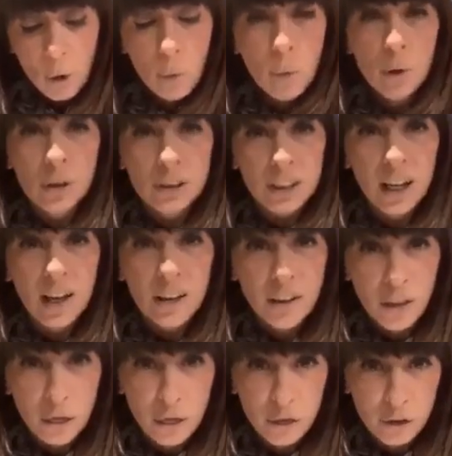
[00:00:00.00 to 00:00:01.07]
what are
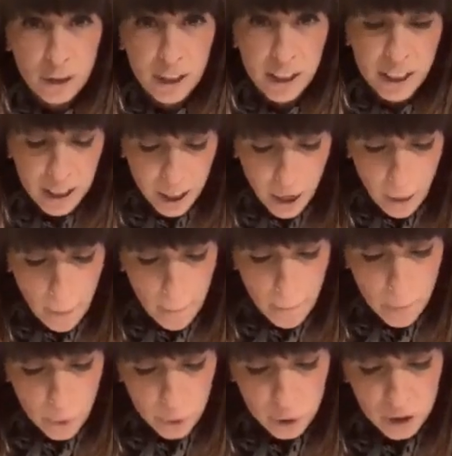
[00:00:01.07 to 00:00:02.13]
the 3
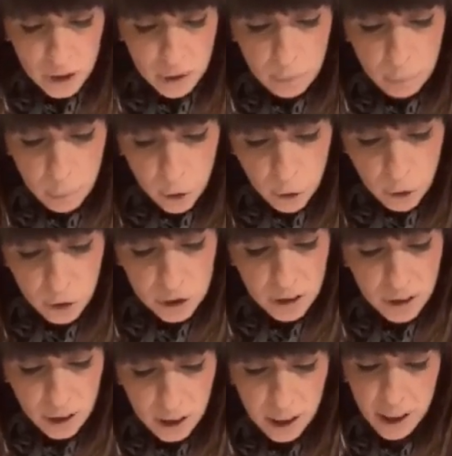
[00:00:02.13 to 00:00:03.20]
most
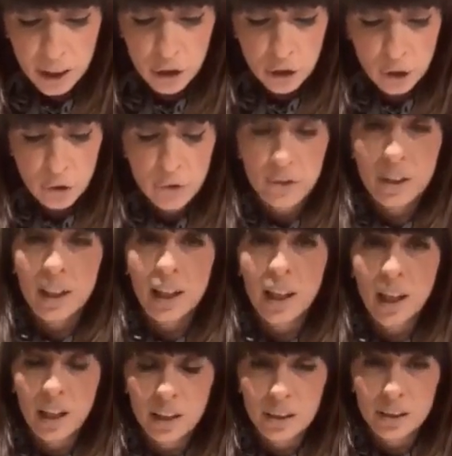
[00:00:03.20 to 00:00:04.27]
important things you've
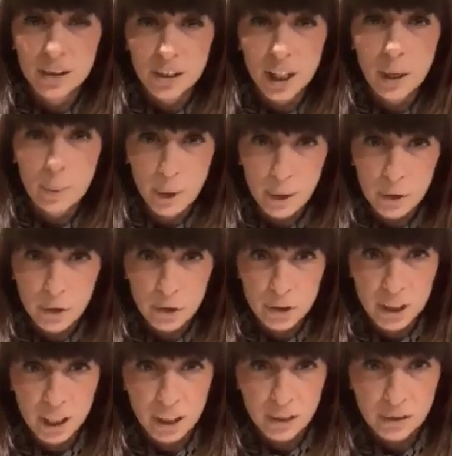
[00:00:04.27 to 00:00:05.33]
learnt about
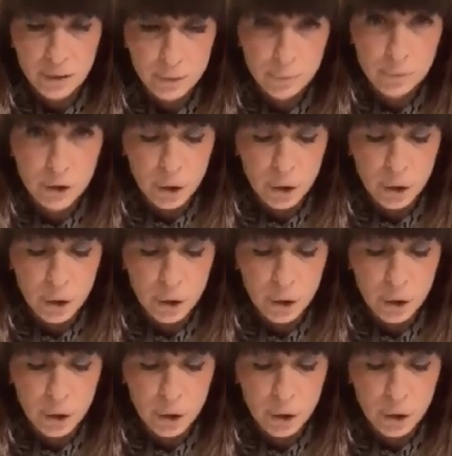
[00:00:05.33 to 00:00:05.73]
yourself?